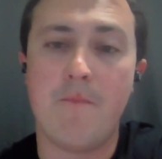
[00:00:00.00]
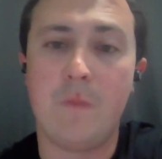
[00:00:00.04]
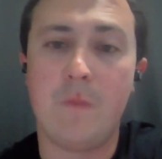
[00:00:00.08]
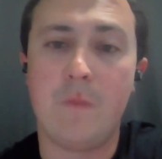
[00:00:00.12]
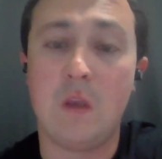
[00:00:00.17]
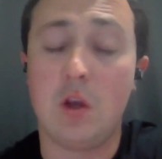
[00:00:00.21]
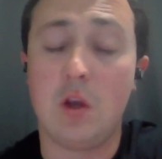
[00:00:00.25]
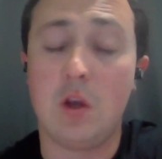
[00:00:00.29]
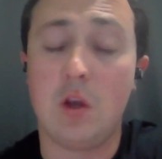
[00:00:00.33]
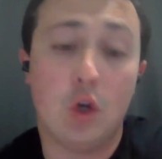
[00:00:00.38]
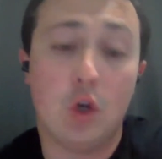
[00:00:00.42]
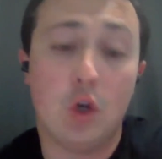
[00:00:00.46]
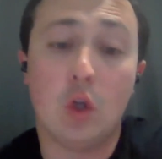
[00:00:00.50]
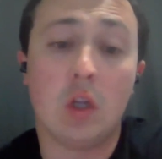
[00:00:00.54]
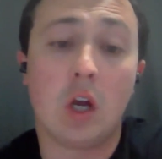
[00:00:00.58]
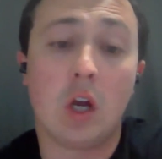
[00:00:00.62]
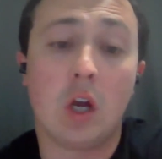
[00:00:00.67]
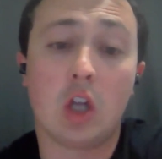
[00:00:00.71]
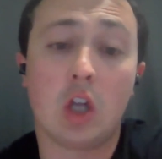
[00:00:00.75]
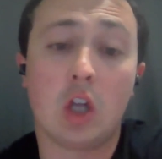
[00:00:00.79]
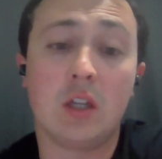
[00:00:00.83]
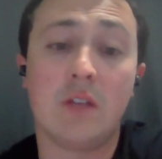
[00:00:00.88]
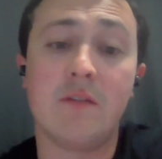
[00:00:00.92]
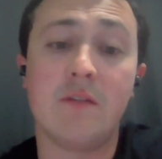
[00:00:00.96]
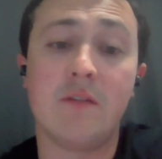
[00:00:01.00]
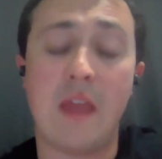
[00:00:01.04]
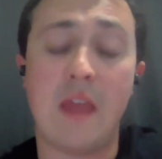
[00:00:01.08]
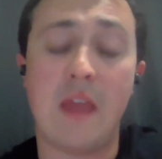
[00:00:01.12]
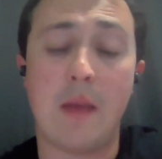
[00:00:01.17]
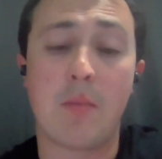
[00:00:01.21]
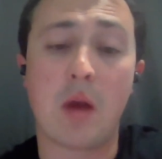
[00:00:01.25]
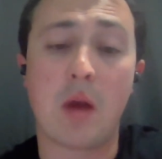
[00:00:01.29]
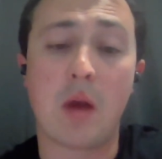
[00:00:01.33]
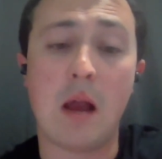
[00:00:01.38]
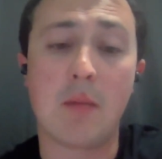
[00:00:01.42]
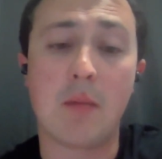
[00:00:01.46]
you no longer lived in
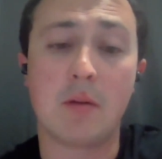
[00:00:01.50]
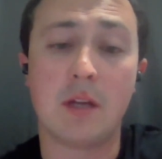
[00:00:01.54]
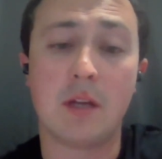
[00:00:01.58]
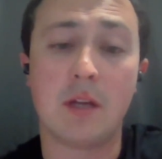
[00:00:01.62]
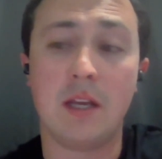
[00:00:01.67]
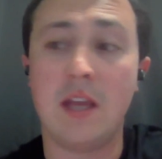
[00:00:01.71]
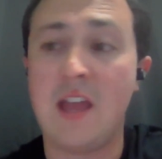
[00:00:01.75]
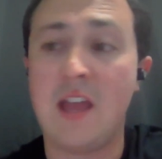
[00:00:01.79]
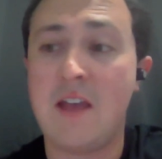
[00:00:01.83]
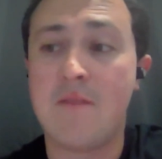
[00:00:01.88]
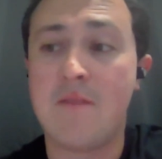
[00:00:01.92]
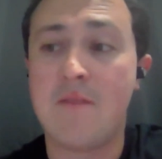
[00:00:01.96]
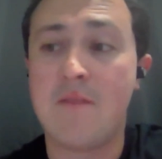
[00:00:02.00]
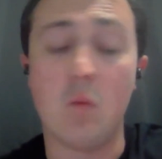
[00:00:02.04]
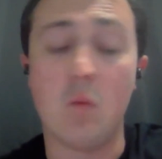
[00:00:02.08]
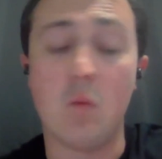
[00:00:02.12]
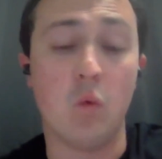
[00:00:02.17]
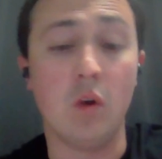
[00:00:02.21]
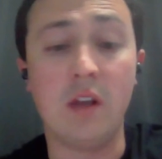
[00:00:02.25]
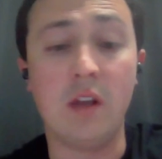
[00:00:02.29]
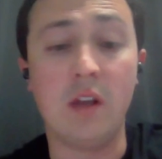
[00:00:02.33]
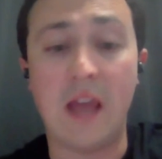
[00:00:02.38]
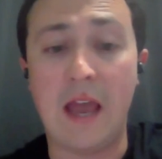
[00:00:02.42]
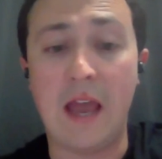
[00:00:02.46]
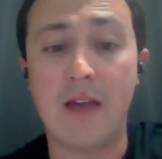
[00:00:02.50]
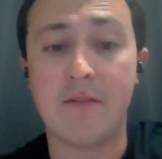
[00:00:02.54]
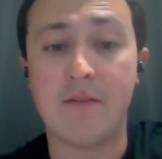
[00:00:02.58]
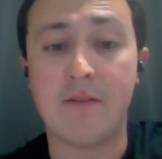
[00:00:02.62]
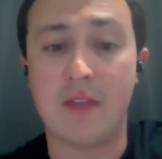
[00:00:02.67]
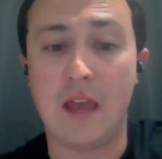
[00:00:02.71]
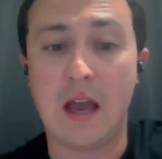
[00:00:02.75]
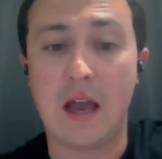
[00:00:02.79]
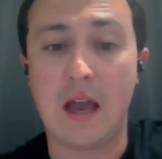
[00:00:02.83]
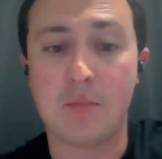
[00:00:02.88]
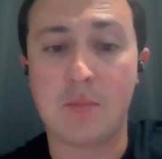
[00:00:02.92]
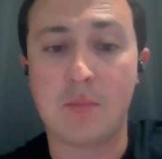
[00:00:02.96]
that property, they would have
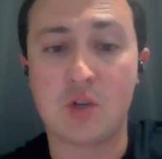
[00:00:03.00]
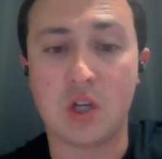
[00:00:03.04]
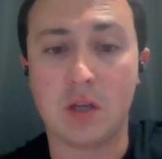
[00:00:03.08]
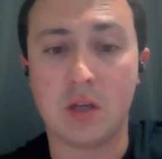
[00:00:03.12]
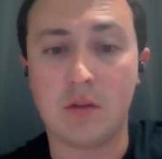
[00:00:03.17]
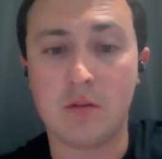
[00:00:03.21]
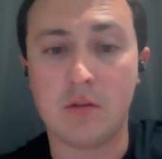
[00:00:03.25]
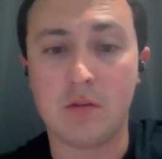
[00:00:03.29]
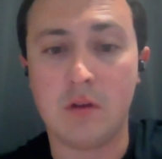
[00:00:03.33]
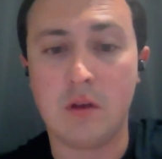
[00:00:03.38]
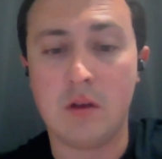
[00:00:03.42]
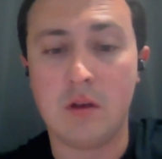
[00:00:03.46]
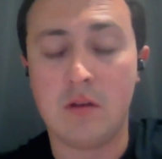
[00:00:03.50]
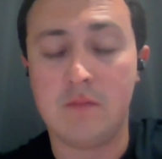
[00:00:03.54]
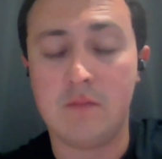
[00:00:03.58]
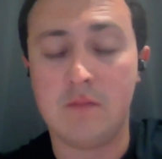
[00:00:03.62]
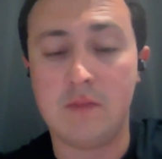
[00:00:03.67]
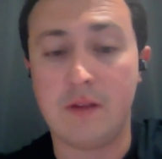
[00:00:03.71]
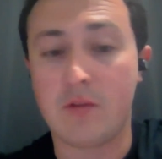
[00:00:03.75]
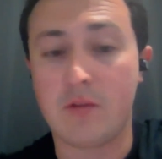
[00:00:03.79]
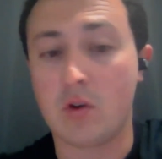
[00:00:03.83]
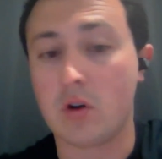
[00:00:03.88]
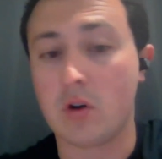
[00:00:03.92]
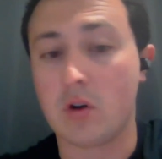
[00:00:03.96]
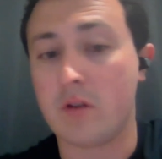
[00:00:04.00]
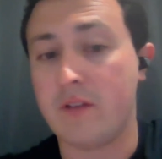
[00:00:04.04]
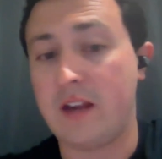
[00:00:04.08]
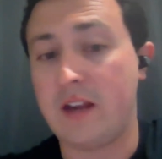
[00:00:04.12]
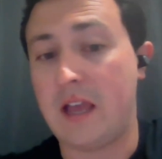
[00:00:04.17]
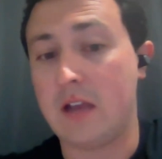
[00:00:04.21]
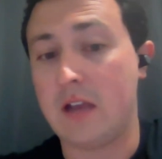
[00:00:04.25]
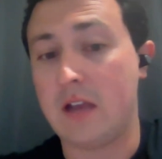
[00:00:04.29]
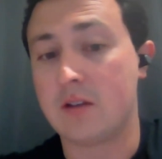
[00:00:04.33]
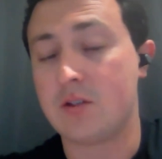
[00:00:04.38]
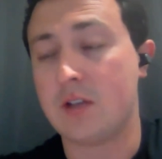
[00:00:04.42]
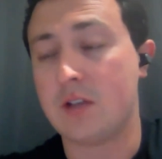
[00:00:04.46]
the option, never heard of it
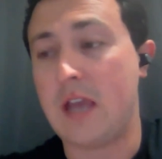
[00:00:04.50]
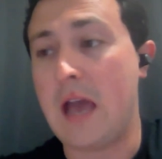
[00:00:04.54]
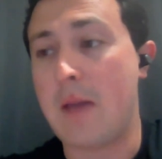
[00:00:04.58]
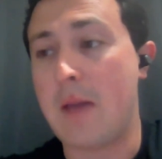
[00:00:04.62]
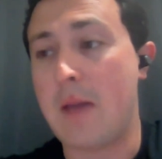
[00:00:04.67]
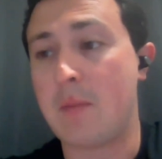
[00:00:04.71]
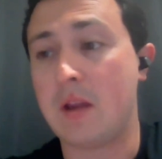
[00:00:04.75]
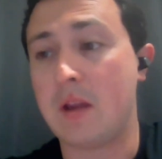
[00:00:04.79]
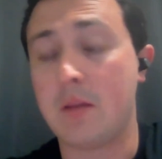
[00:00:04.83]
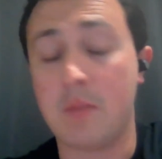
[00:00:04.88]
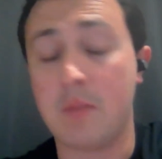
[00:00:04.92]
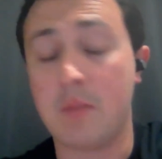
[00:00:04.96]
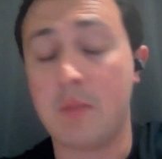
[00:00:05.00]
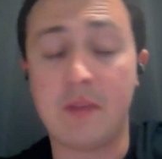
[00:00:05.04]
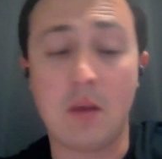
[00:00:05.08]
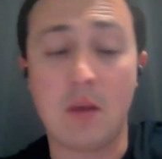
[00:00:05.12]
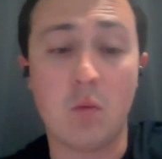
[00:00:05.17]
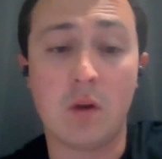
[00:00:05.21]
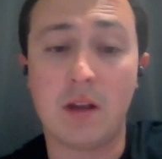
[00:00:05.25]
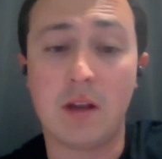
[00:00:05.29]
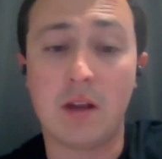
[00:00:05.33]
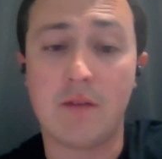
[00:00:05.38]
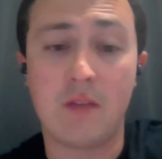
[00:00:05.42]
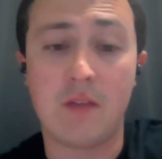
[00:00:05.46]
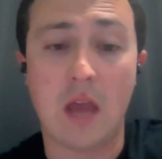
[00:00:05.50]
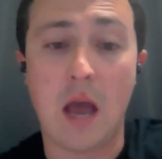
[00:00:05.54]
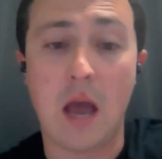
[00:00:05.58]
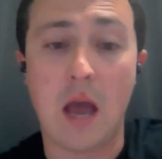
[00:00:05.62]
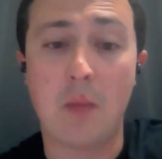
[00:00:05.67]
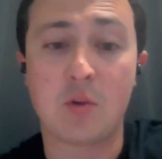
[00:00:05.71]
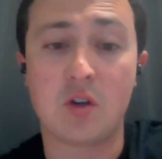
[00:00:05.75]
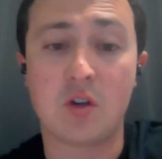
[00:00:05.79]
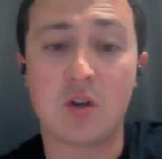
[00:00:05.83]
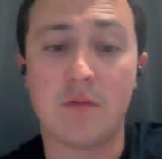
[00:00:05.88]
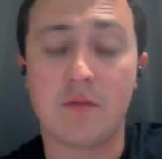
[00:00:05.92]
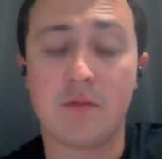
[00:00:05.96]
actually happening, but they would have the
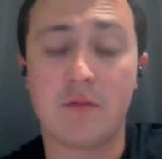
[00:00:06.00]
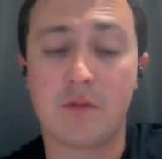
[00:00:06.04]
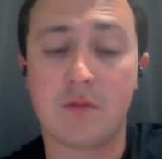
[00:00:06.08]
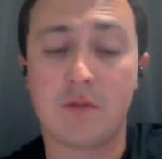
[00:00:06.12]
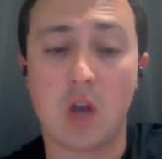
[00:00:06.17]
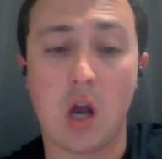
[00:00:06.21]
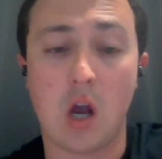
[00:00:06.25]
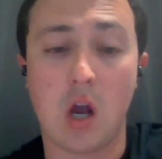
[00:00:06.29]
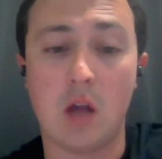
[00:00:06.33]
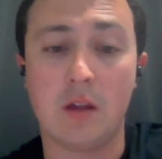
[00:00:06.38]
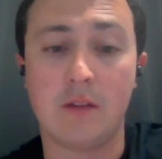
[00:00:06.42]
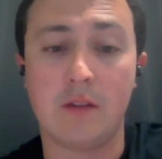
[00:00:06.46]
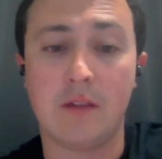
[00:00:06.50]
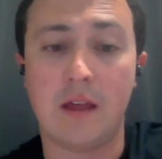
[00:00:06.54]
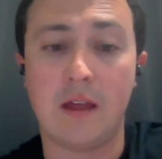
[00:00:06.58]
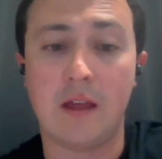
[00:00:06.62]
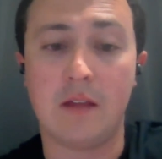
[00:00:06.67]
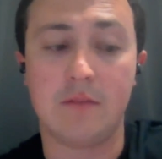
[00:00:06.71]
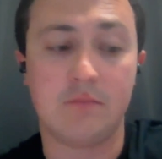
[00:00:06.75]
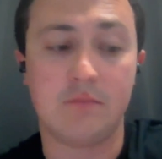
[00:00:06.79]
option of calling that,